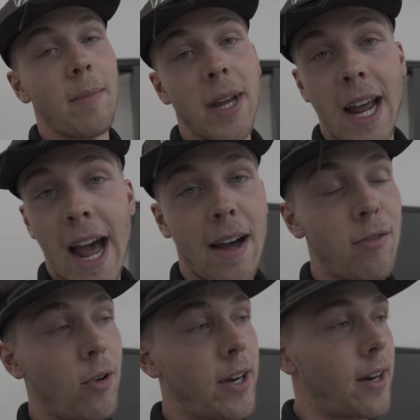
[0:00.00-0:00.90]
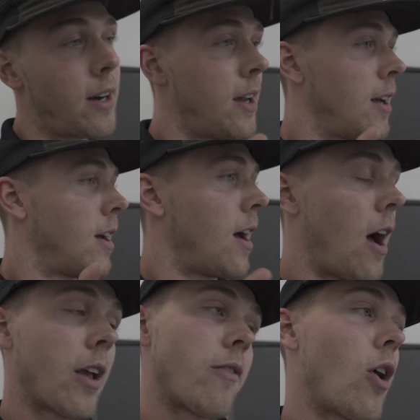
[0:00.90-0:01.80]
I'm gonna have one and
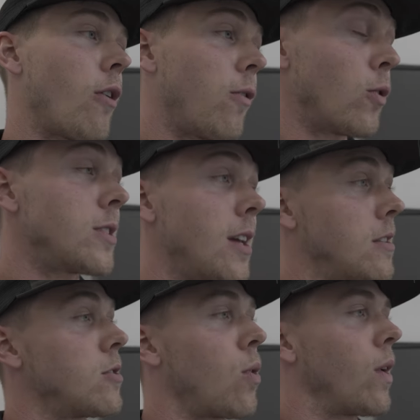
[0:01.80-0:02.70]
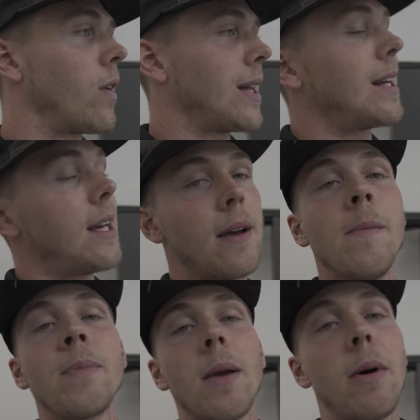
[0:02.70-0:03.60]
I'll give y'all a full tent tutorial on it.
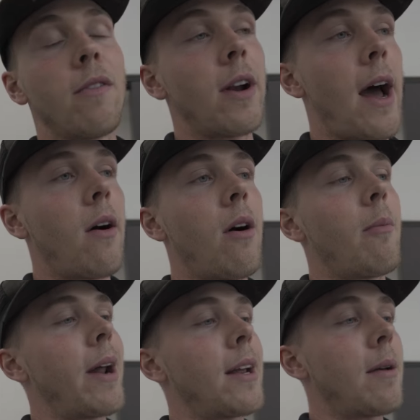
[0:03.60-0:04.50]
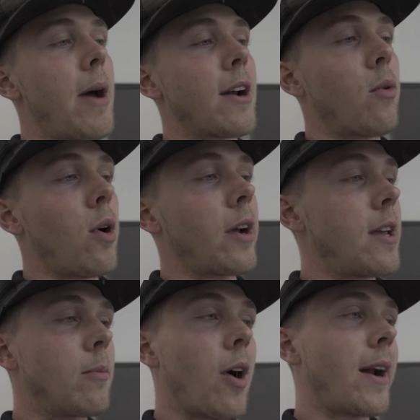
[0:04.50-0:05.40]
But for now, I'm about to get back to work,
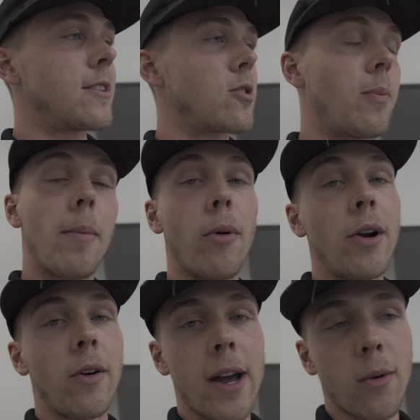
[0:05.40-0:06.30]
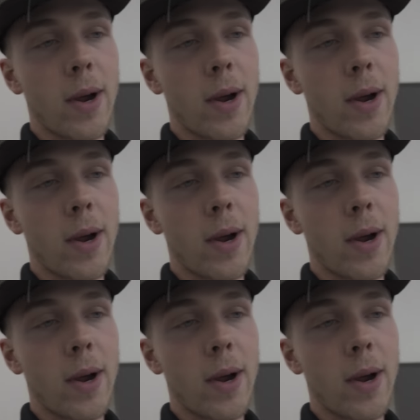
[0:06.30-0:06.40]
keep grinding so my boy don't gotta